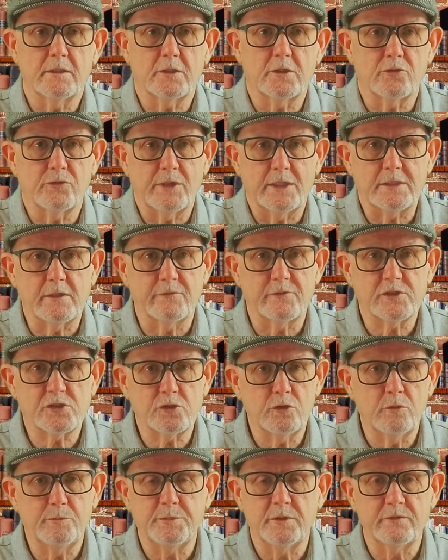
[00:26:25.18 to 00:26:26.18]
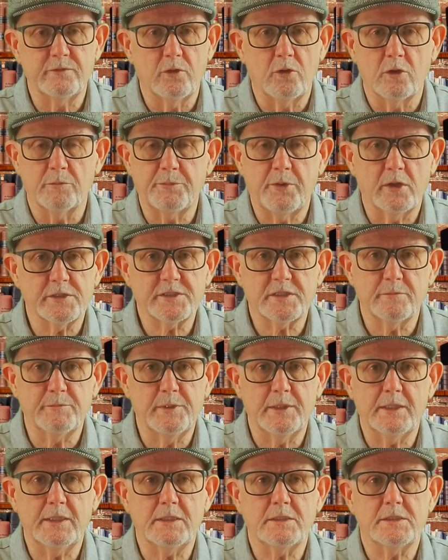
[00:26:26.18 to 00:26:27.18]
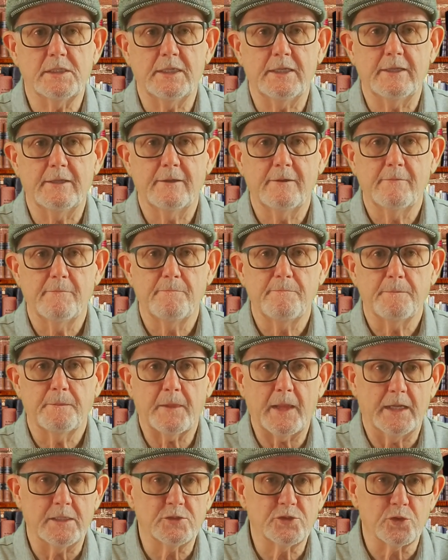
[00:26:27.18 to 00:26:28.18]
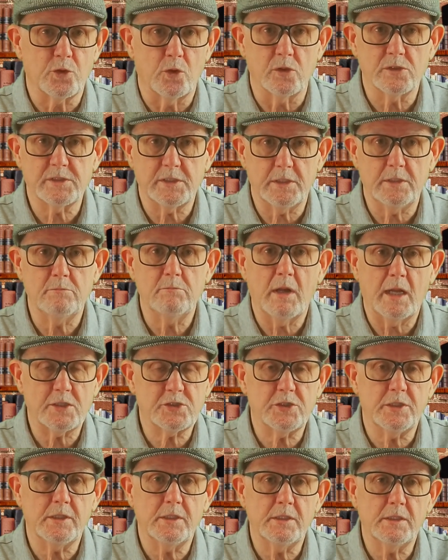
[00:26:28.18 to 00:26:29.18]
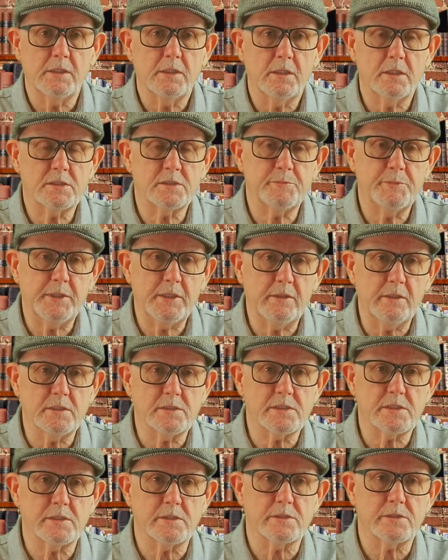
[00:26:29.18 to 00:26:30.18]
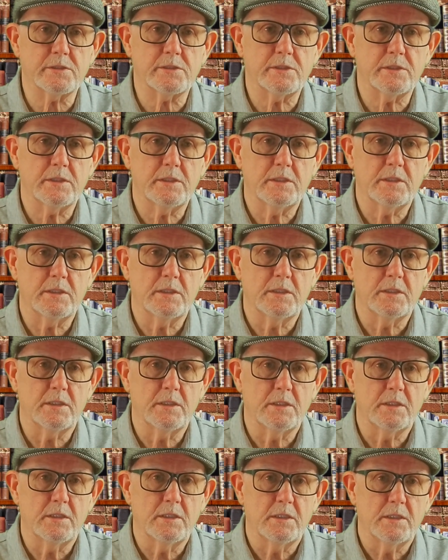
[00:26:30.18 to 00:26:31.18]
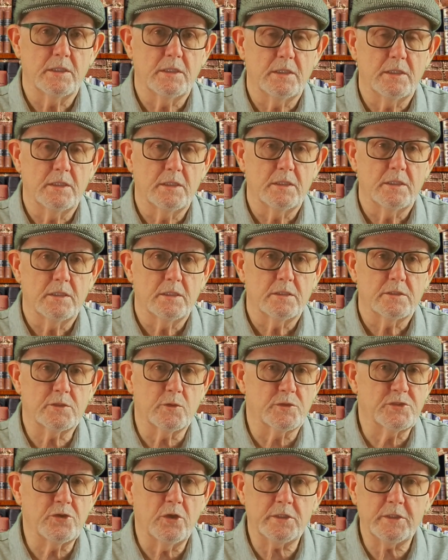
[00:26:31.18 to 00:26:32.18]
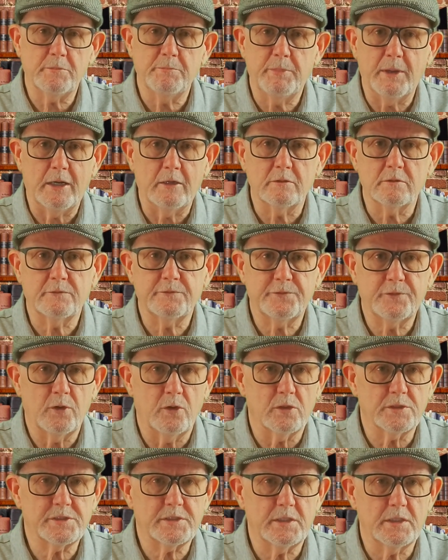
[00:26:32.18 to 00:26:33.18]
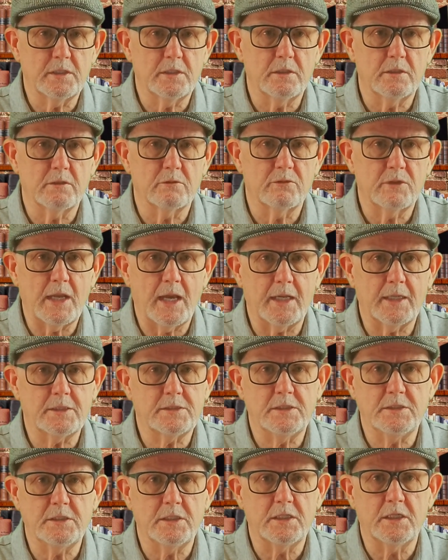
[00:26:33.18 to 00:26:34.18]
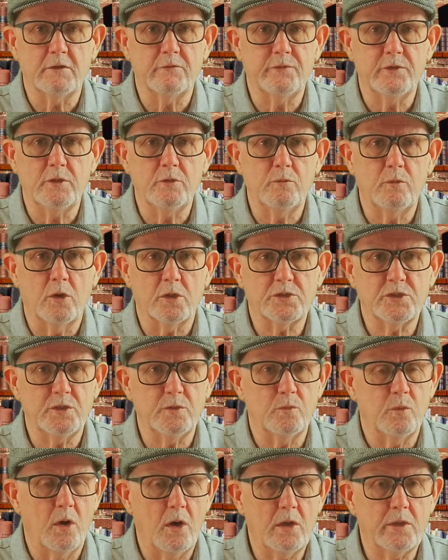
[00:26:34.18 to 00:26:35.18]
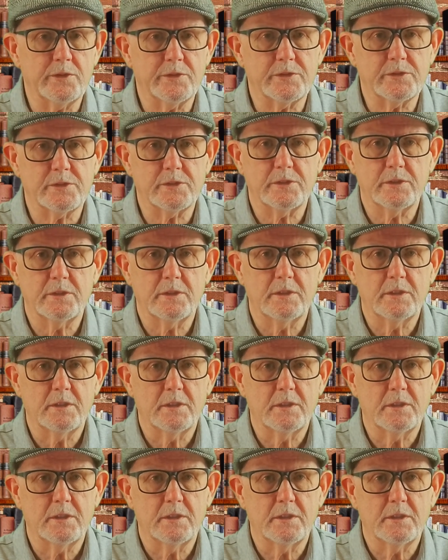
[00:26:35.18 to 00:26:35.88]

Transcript: the creative soup of all possibility, and draws in matching experiences. So it's not about forcing reality to give you what you want.